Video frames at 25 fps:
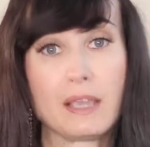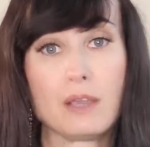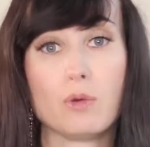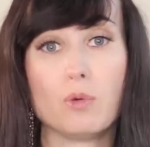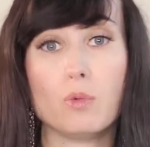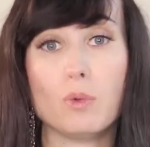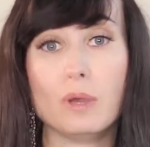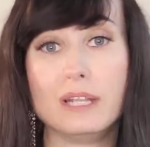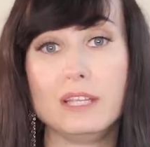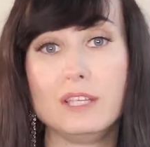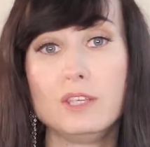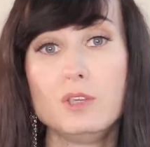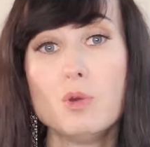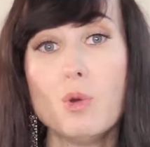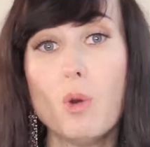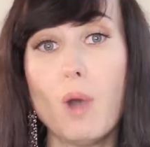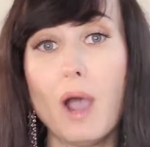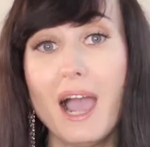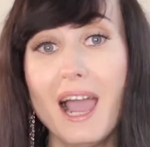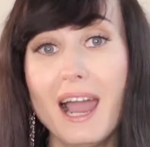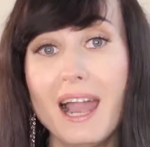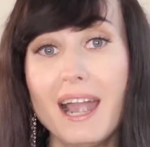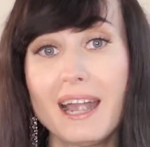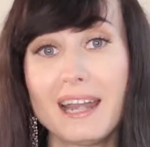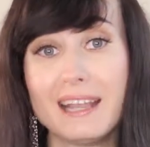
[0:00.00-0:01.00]
When you
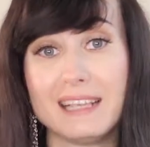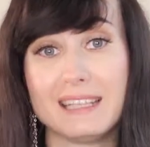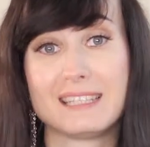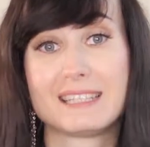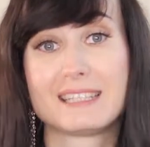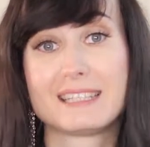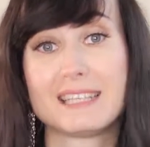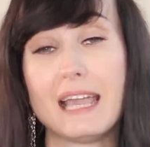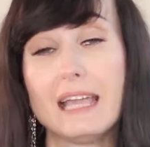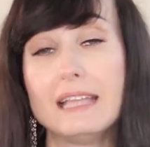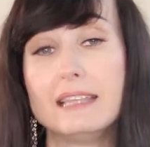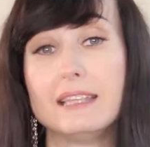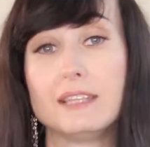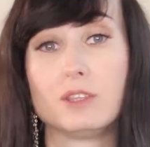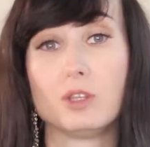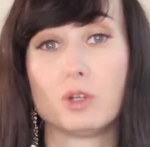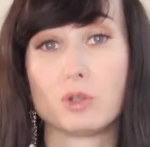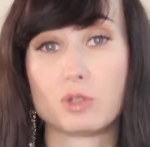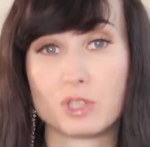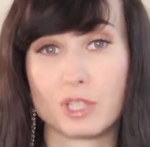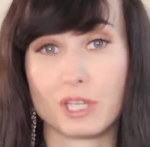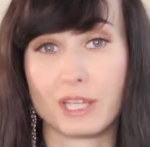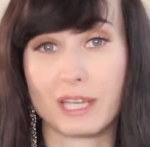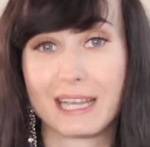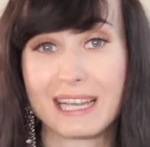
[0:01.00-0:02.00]
are inside the
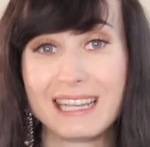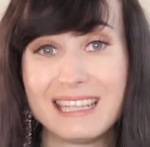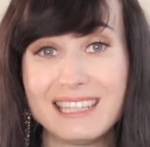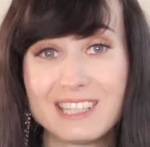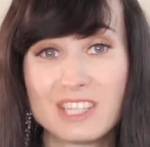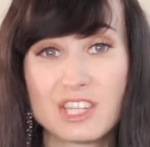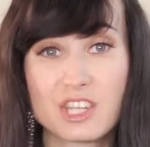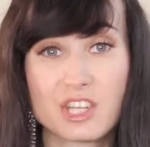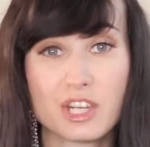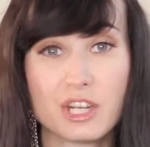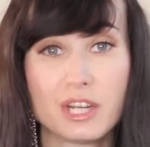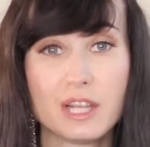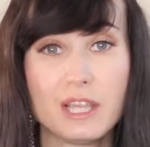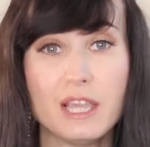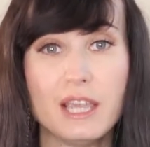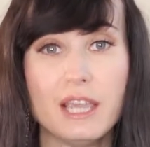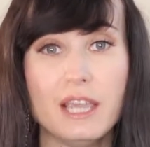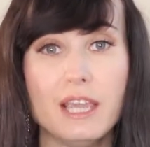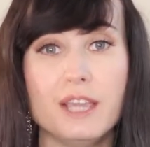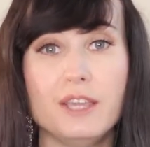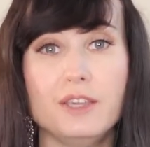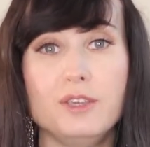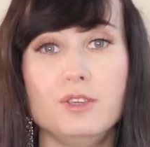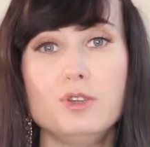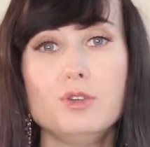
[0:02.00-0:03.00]
toxic culture,
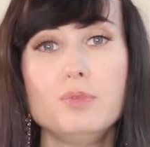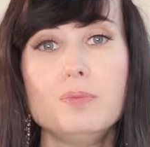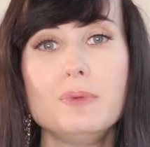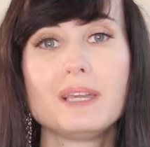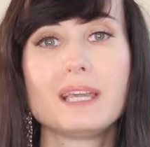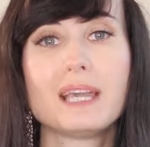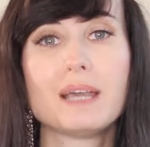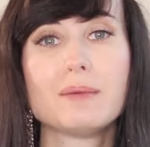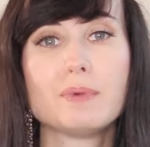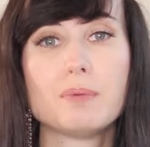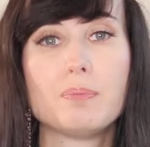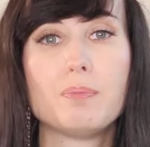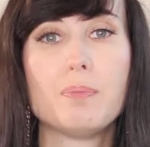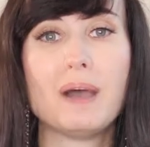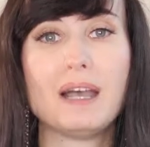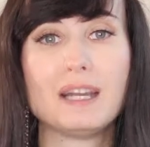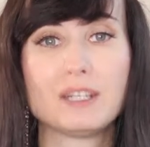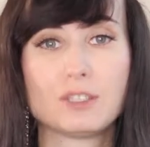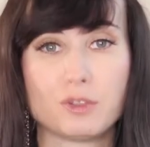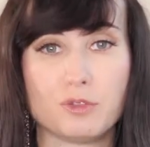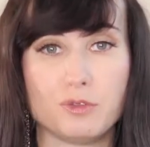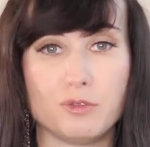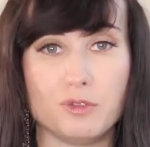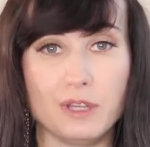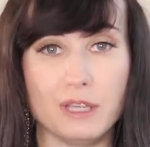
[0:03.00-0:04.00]
you become a
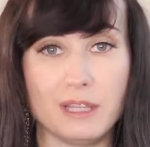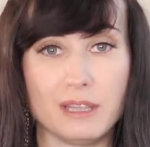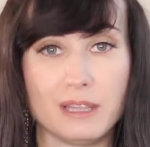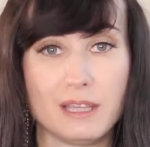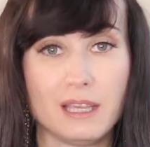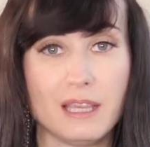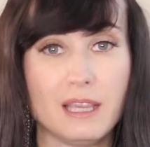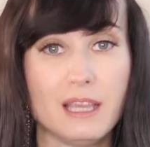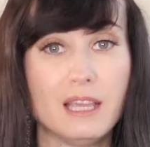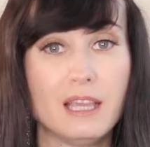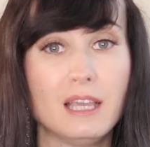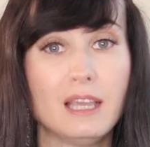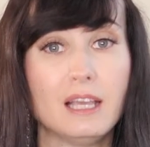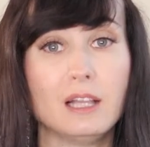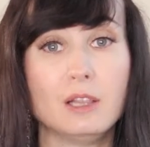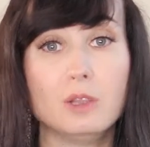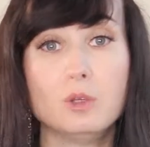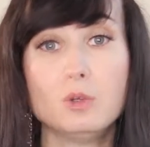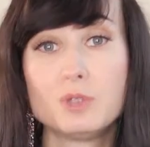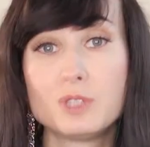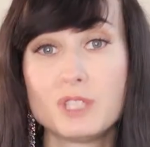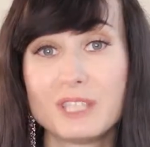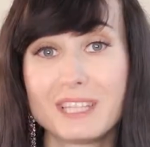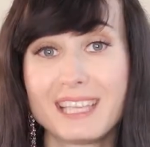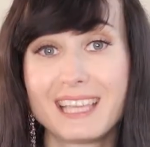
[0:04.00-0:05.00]
part of it,
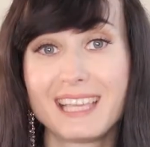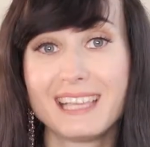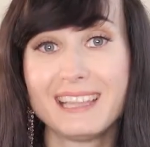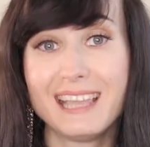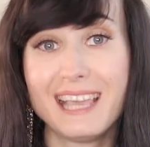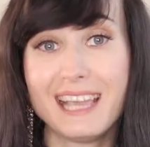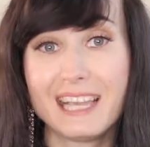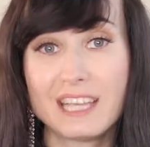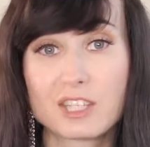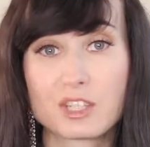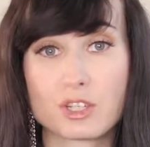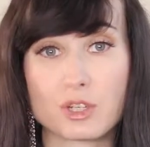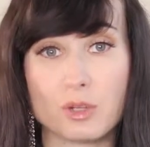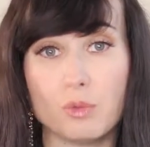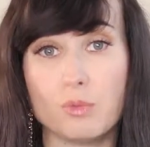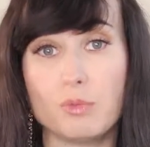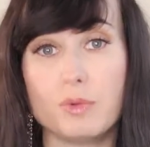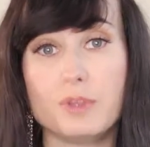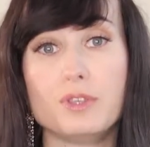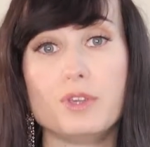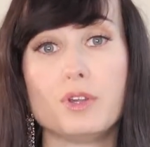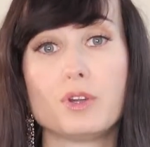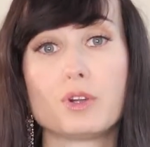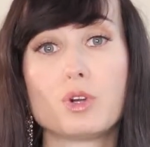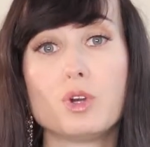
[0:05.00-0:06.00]
losing connection
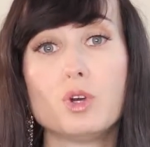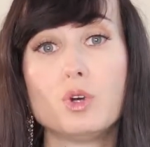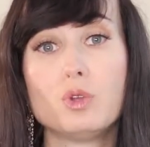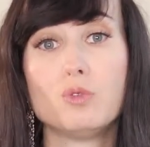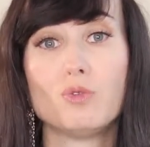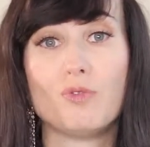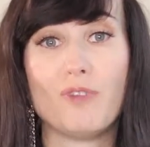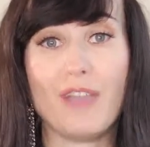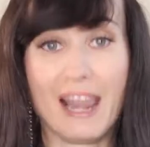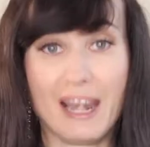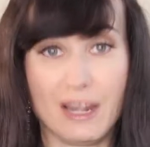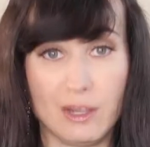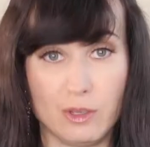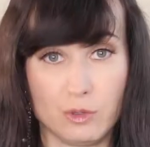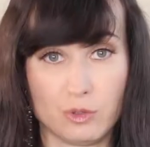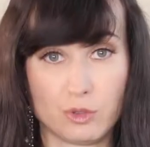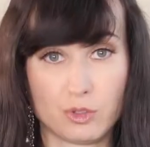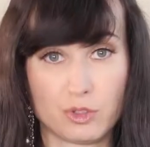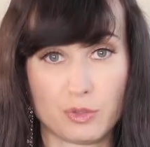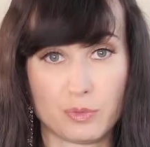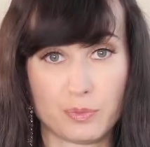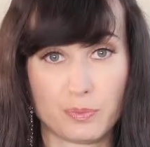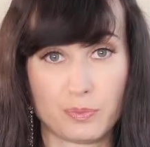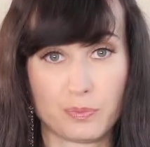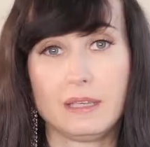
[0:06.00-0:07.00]
with your own
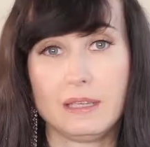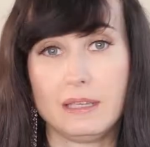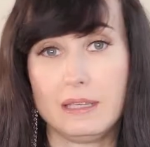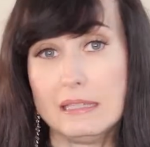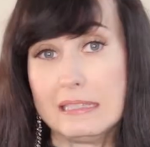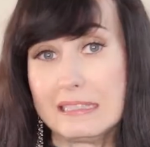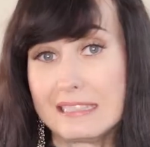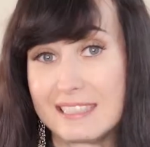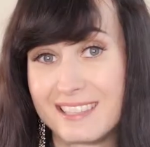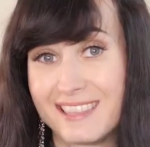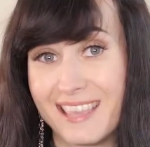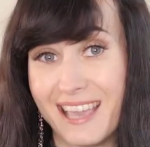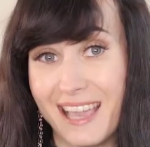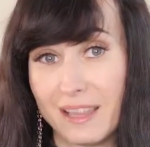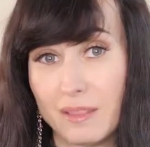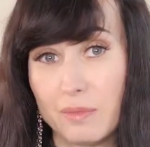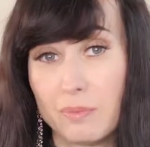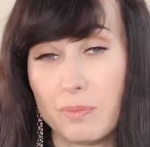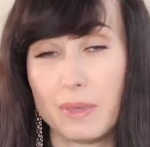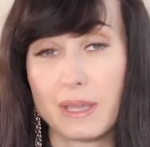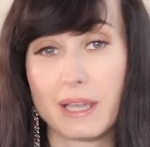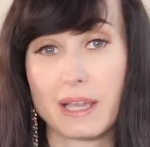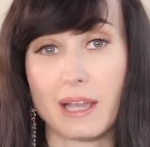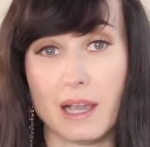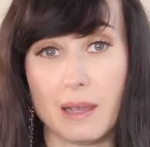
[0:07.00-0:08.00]
values. It
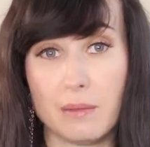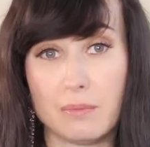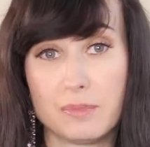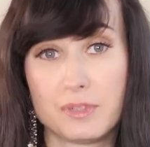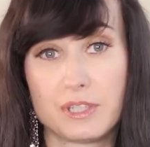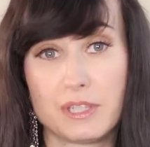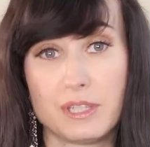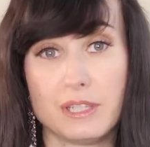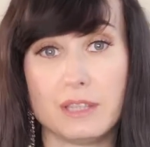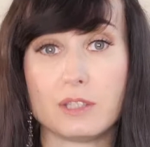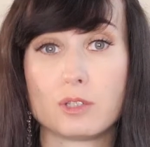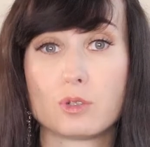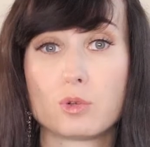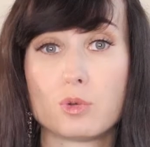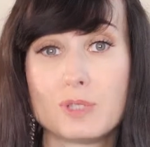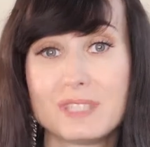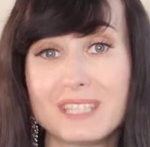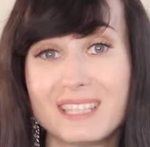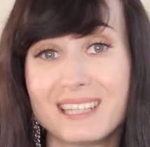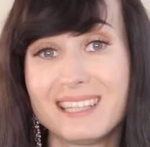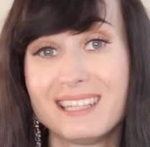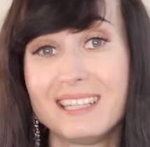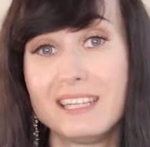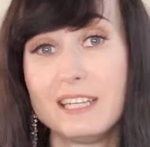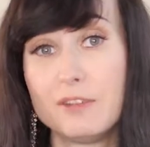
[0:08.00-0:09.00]
then becomes
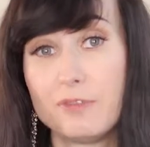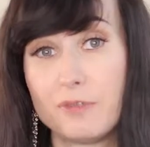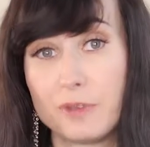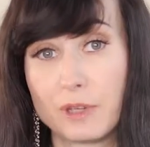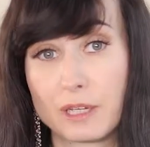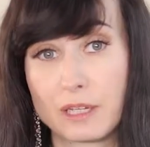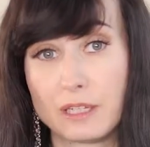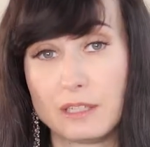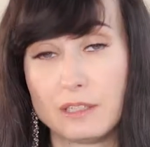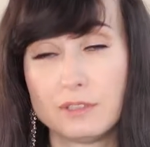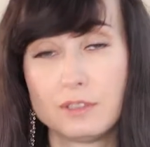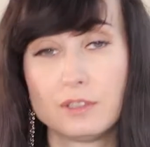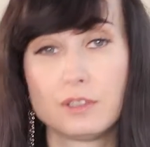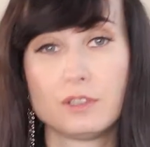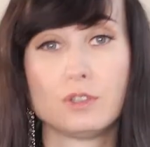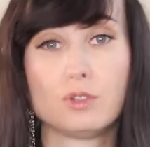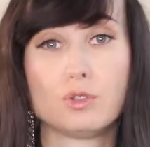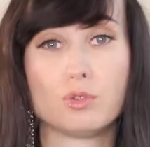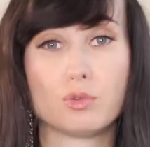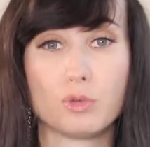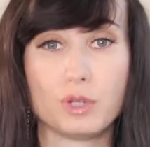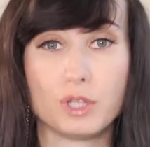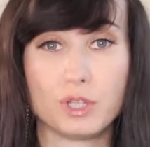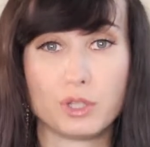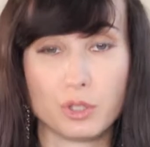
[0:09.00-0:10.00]
increasingly difficult
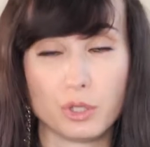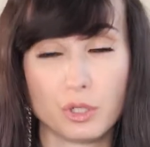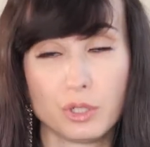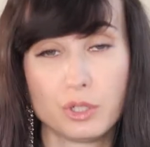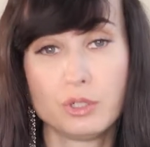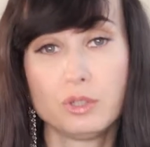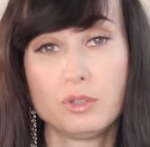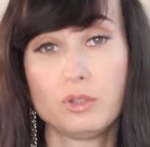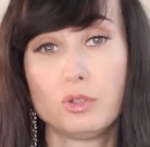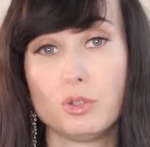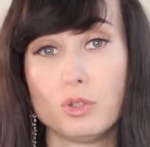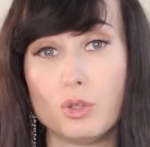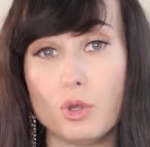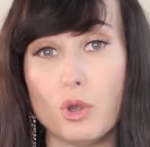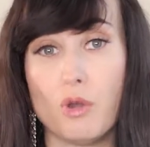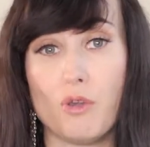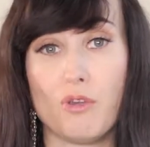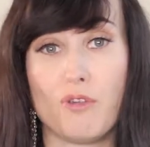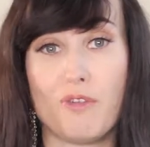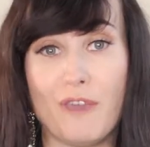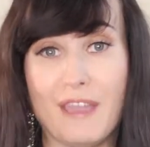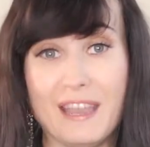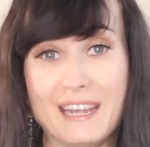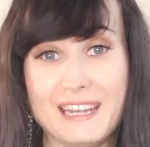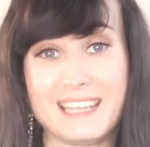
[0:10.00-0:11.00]
to return to your
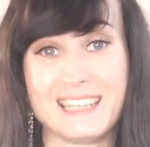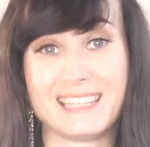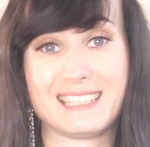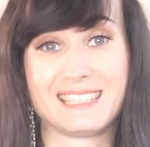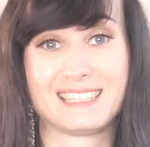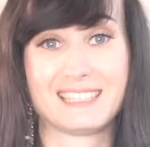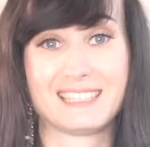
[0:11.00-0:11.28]
authentic